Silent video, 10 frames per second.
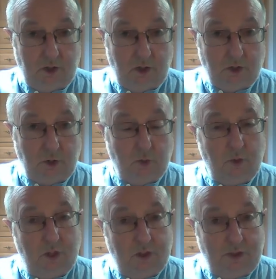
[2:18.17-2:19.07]
So
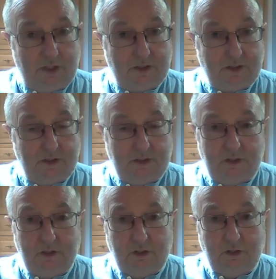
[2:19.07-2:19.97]
that's it
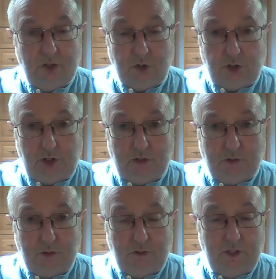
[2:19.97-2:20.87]
in a
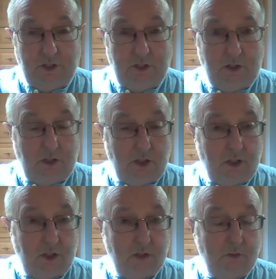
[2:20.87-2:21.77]
nutshell. The
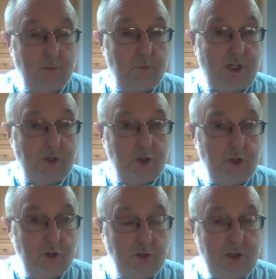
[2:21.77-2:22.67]
Managing
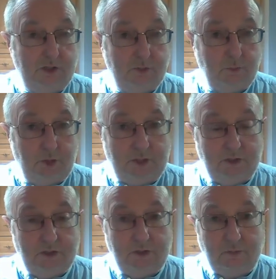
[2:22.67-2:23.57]
Stress
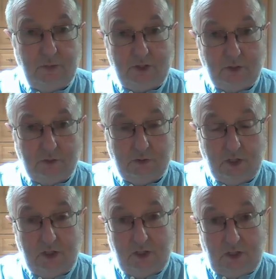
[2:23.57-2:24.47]
Practice Manual
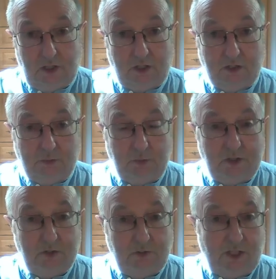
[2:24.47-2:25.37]
has been
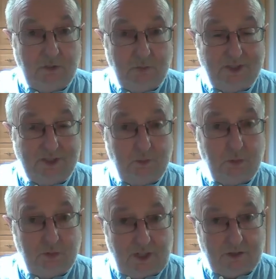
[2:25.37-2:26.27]
developed as a
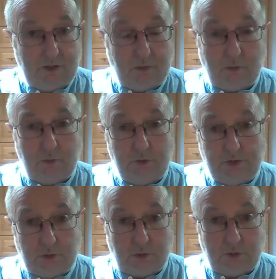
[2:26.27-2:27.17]
practical
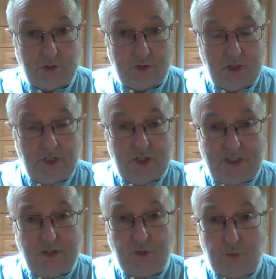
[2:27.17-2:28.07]
resource.
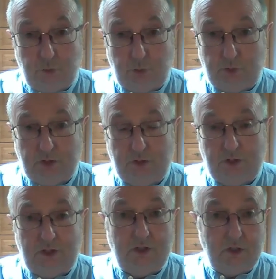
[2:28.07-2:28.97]
It's rooted
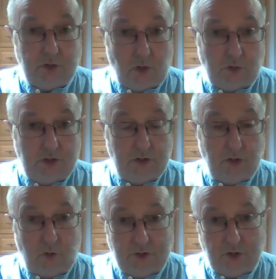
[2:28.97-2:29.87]
in solid
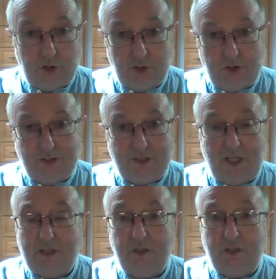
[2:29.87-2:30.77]
knowledge and
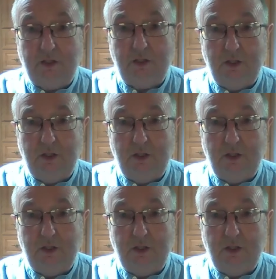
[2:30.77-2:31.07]
understanding,